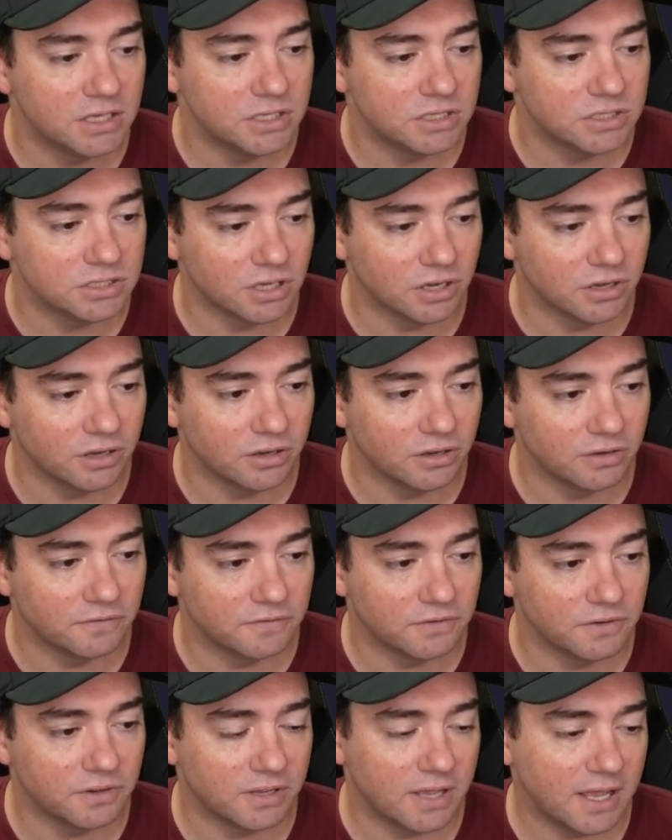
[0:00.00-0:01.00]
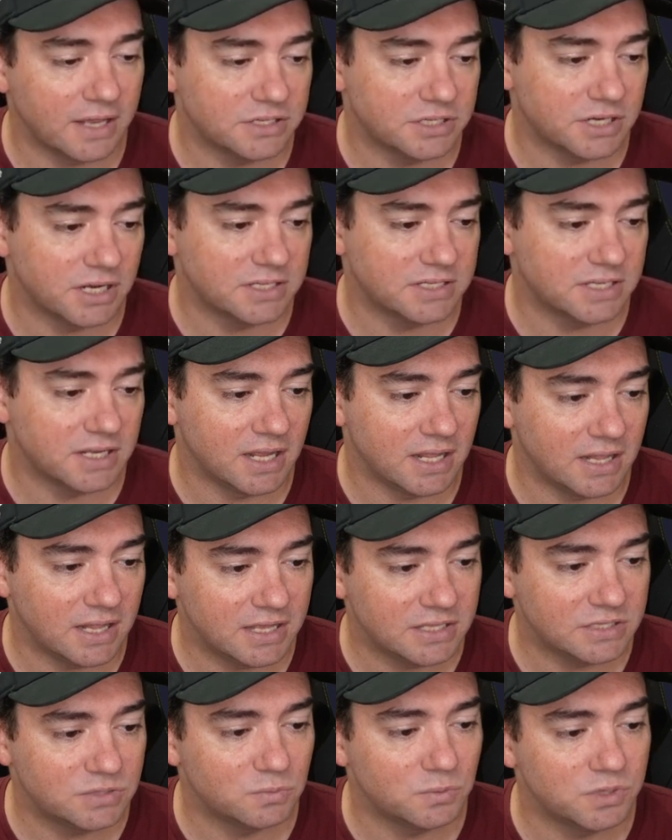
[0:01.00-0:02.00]
So for JSON
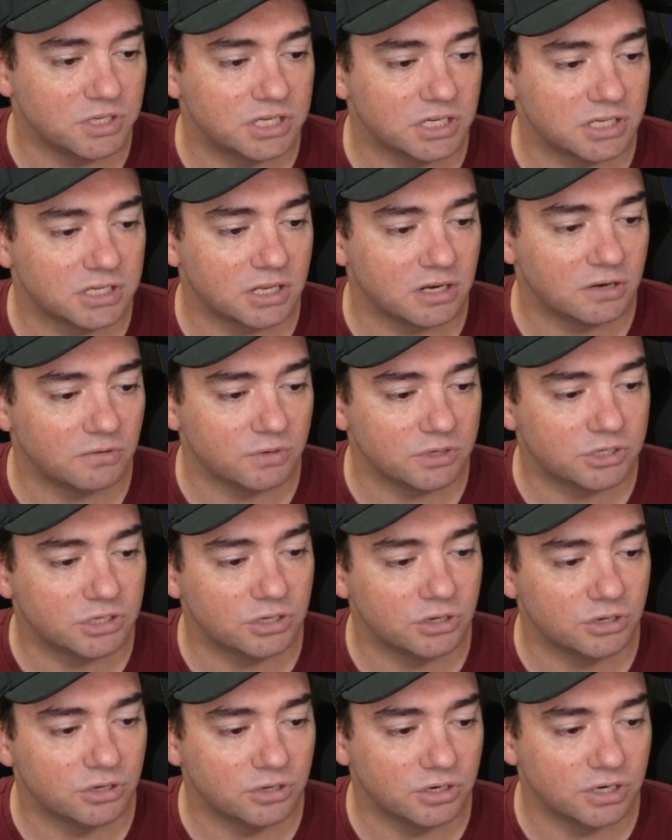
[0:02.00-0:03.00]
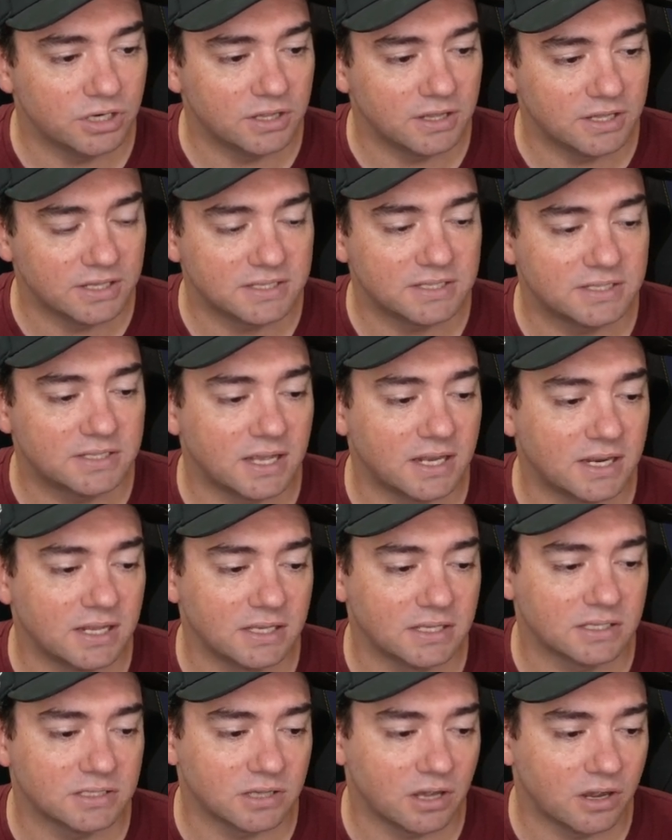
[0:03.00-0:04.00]
LS, we're just going to return the
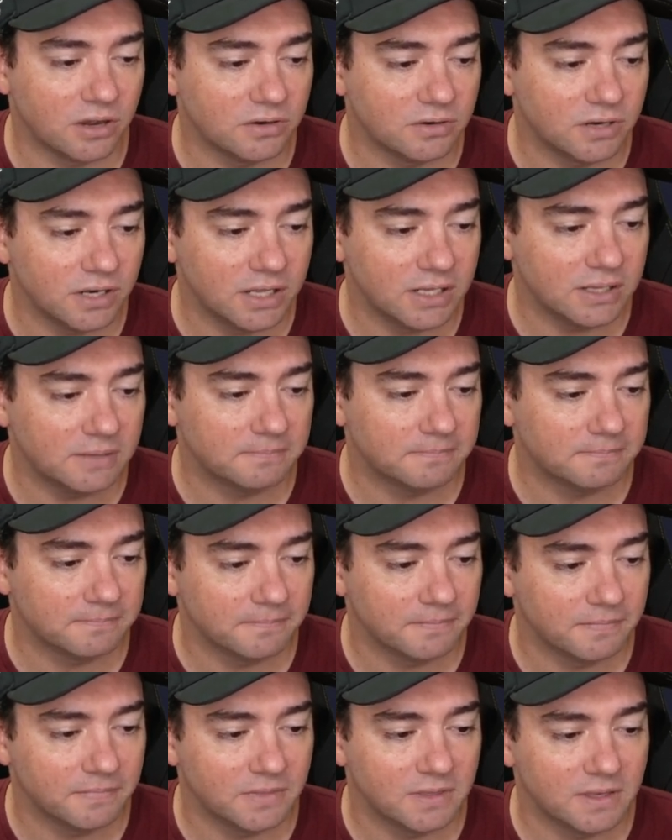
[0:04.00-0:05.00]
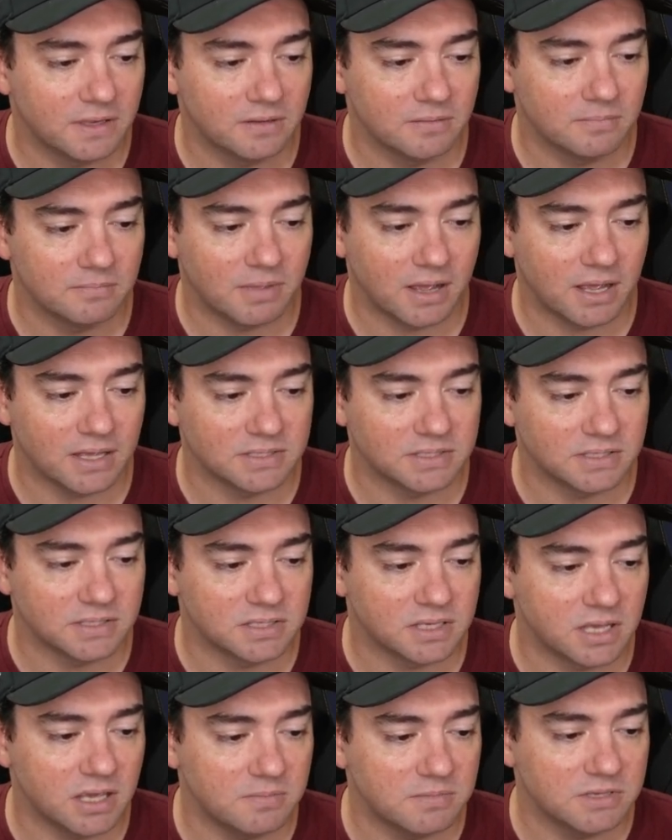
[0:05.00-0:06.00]
settings only, pass the
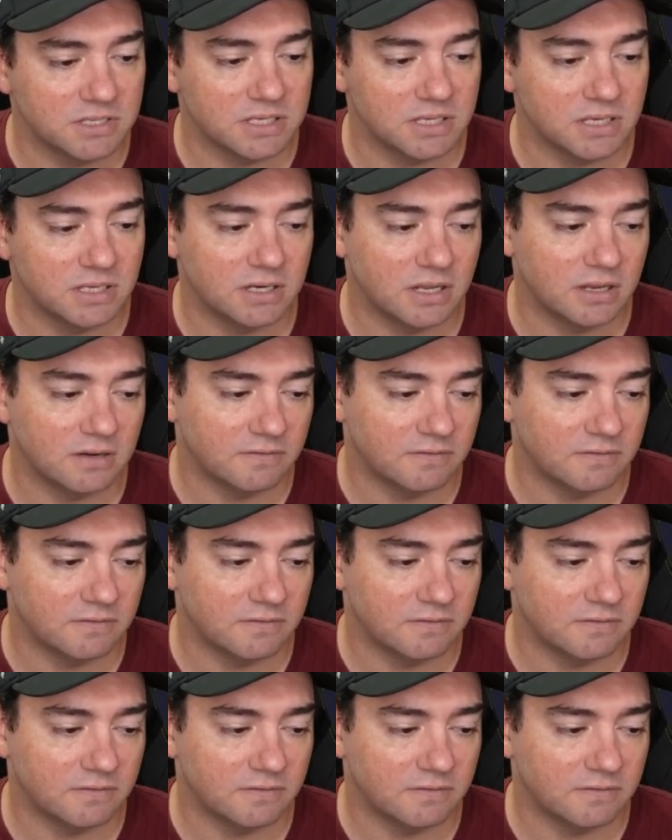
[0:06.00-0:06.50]
schemas in, and